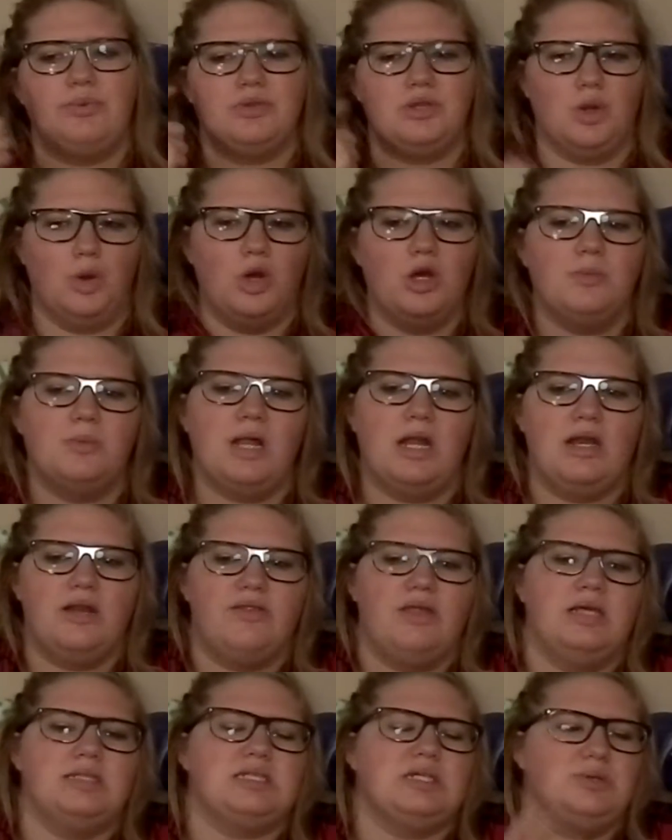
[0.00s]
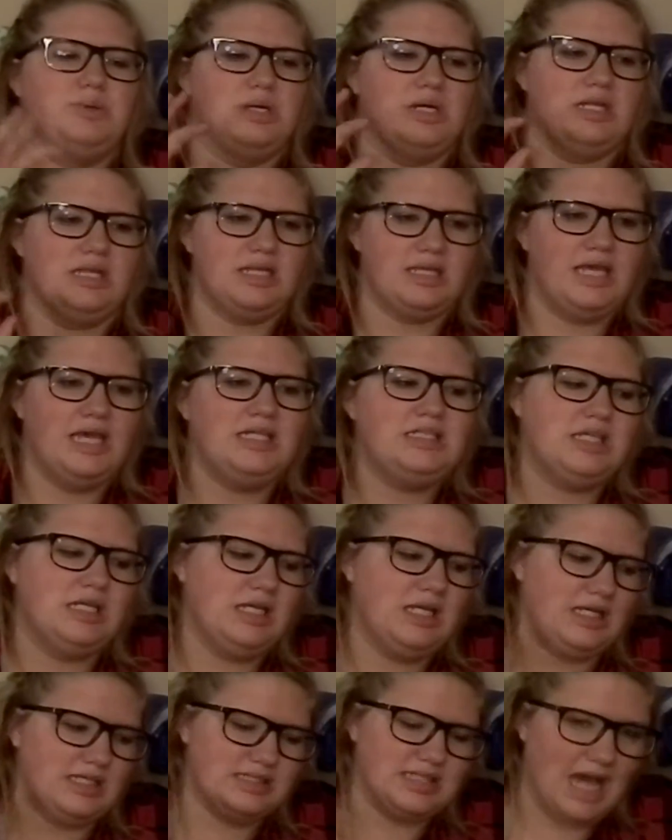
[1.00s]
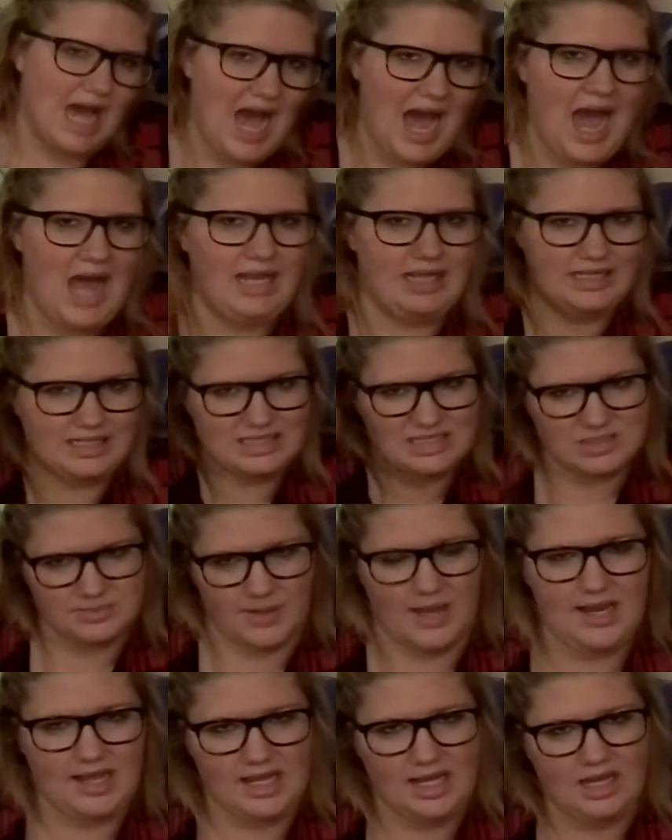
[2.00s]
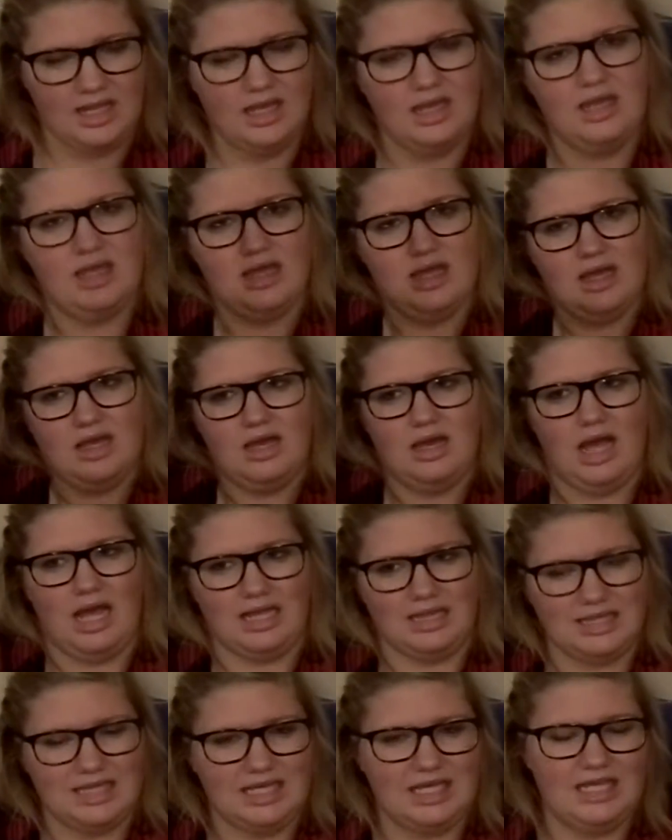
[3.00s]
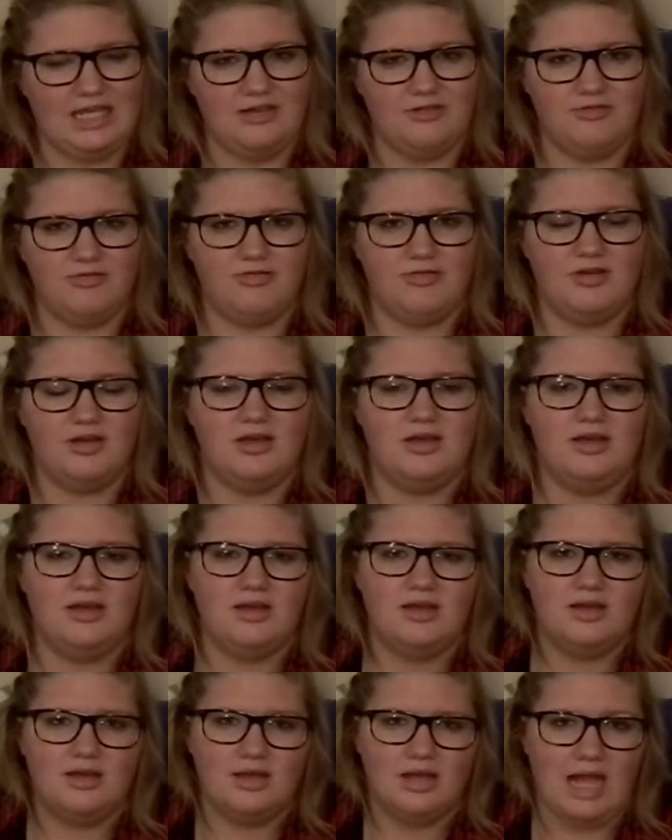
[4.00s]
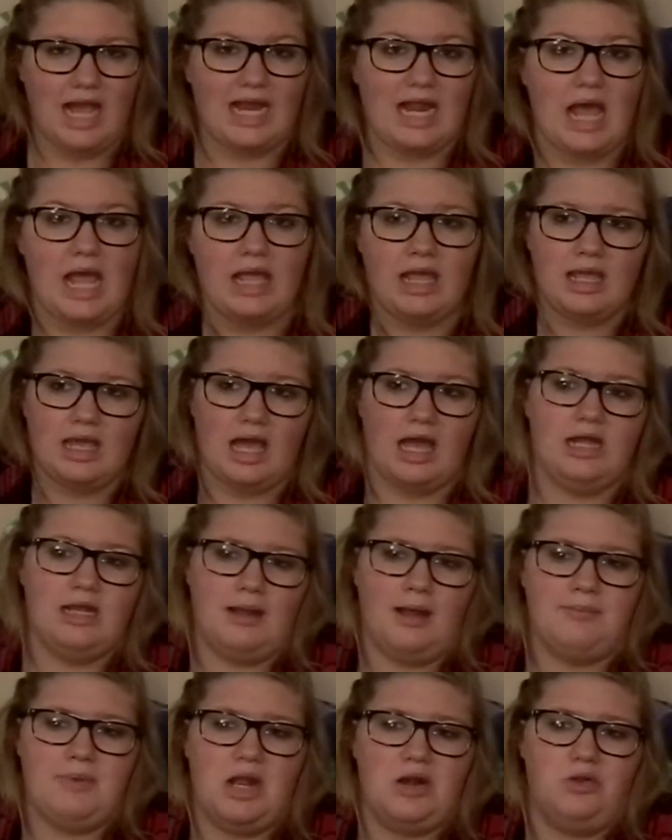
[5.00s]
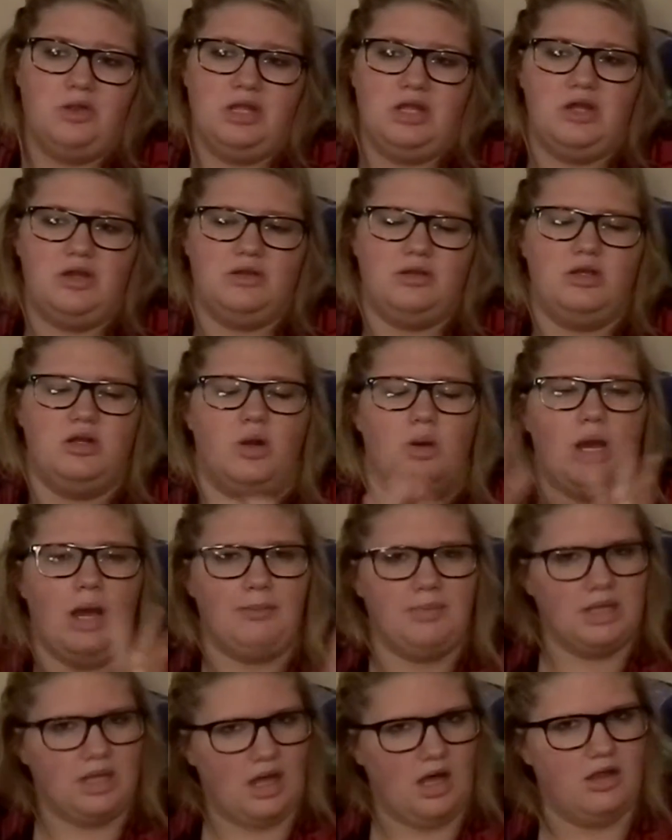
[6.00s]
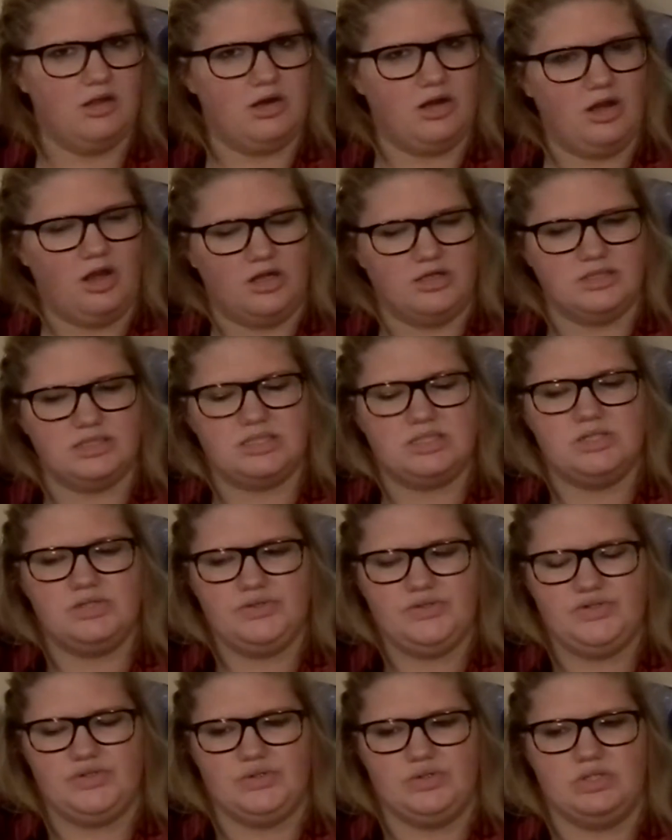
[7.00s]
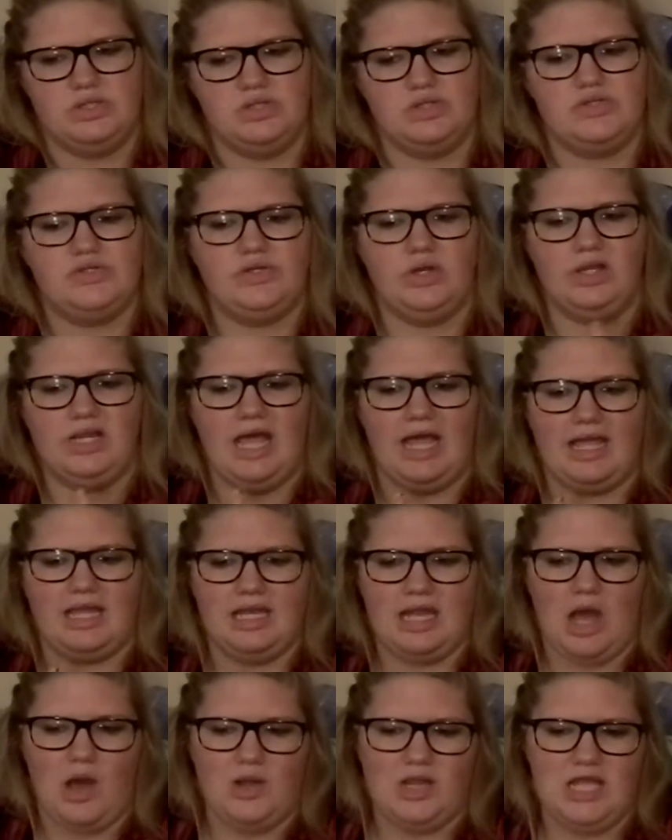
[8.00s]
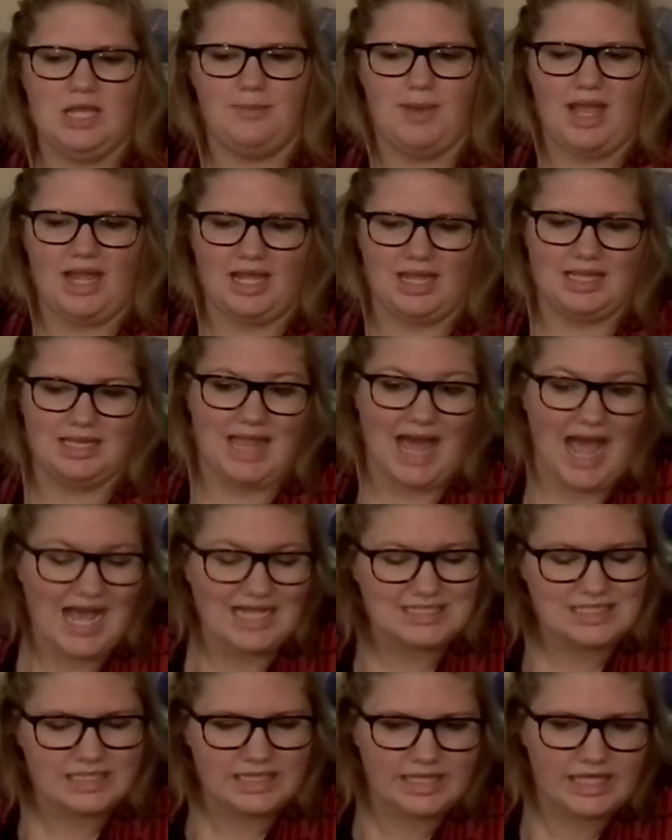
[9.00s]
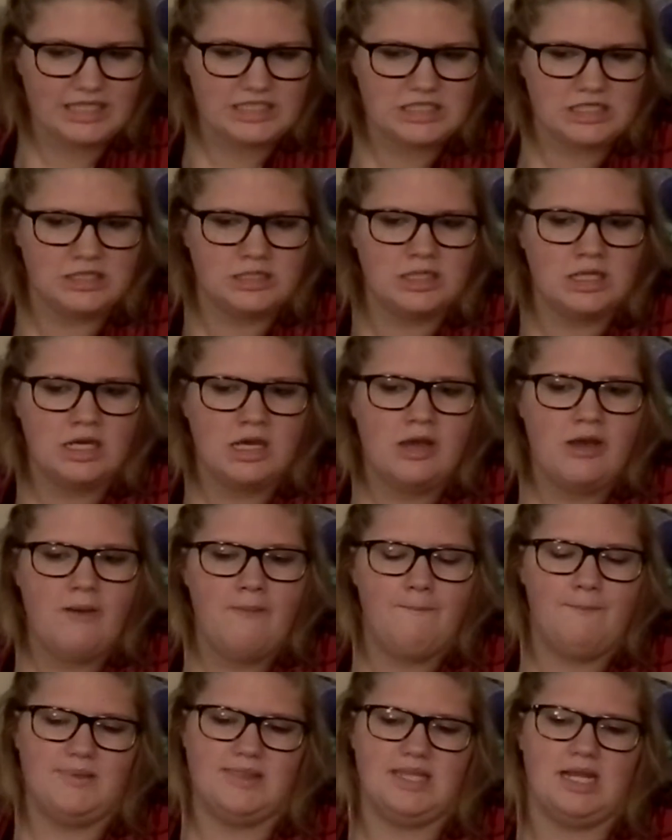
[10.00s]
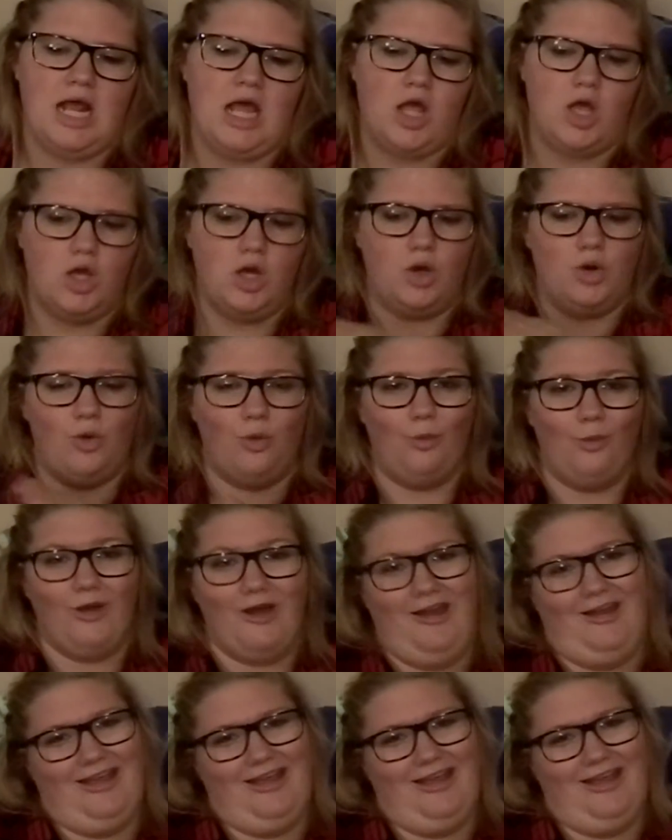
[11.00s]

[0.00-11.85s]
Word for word: the oil body things, I work in the kitchen, it gets hot, it gets sweaty, I leave. And I, I, I'm not only, you know, I'm in culinary arts student, so like not only am I in class in the kitchen, but then I go to work